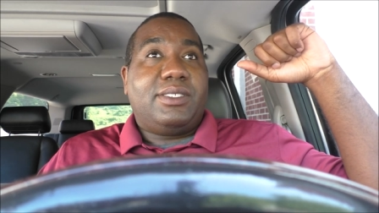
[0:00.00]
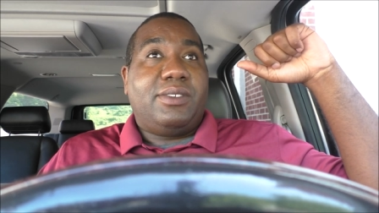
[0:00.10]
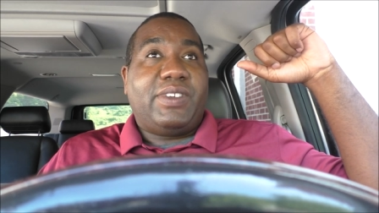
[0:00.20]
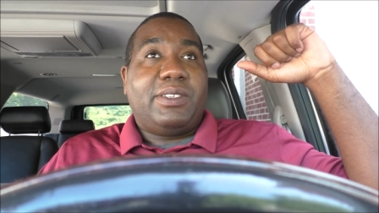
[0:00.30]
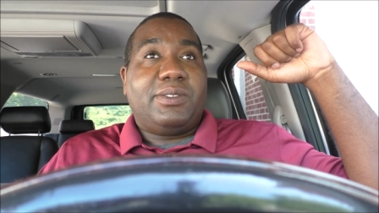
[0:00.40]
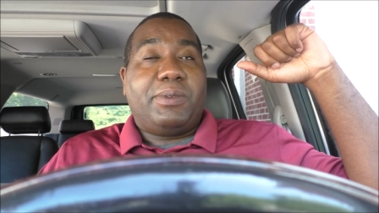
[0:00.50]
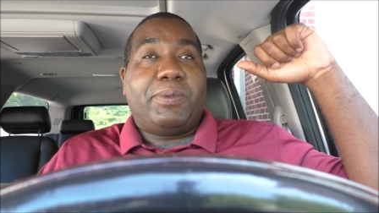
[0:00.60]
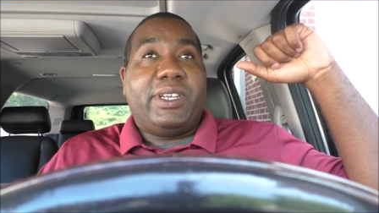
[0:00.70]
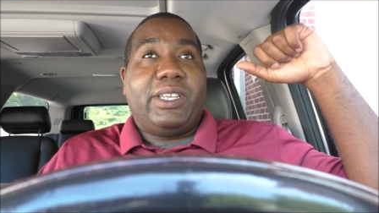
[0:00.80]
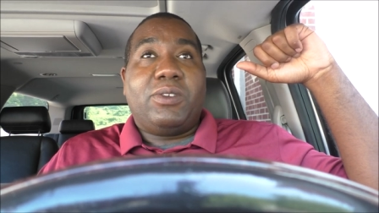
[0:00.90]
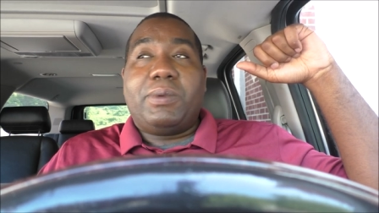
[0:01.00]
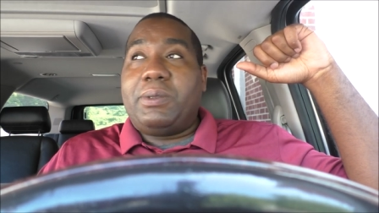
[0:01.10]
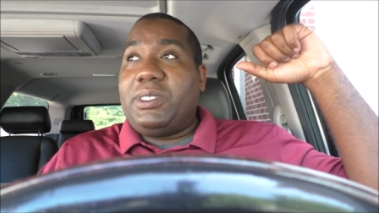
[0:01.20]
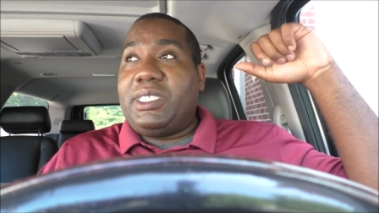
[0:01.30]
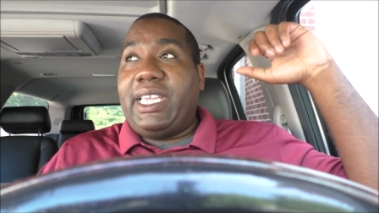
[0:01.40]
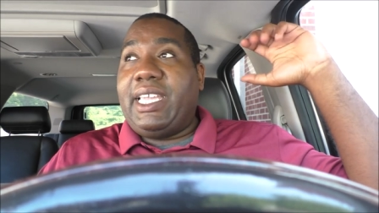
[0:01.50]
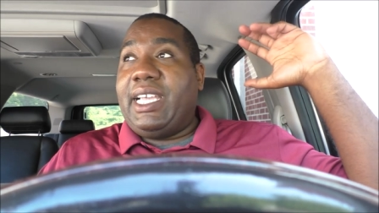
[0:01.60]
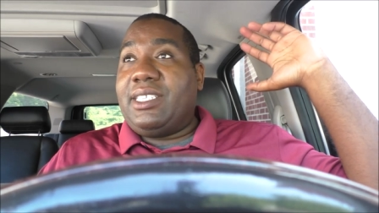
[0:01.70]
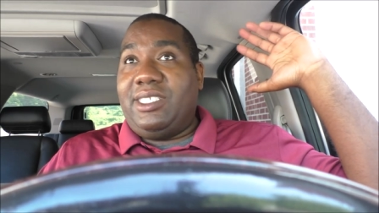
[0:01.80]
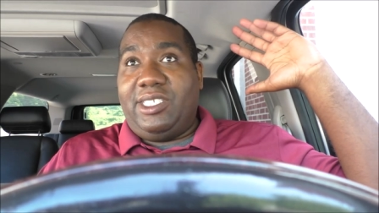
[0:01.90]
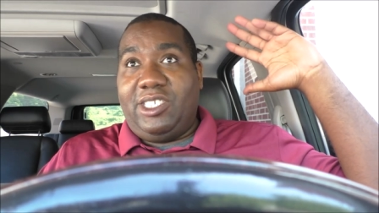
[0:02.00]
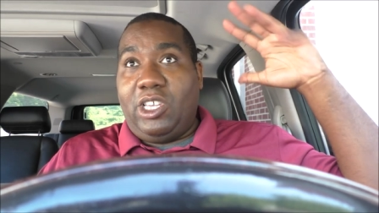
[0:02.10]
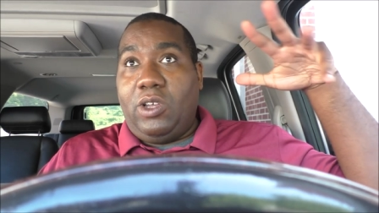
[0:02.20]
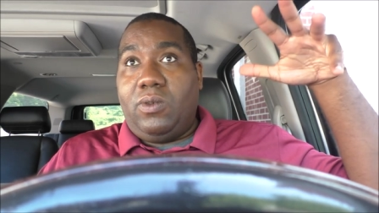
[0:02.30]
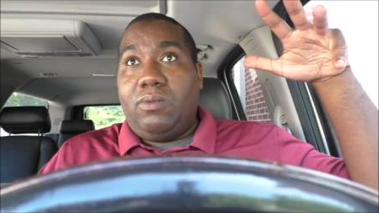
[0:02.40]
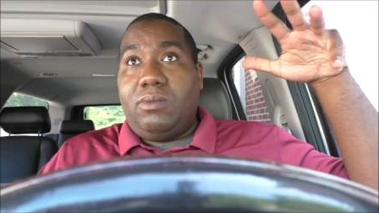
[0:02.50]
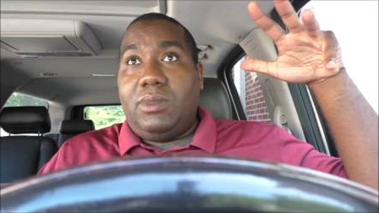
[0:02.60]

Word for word: So if I was a part of that group, I would just say, hey guys, let's just go.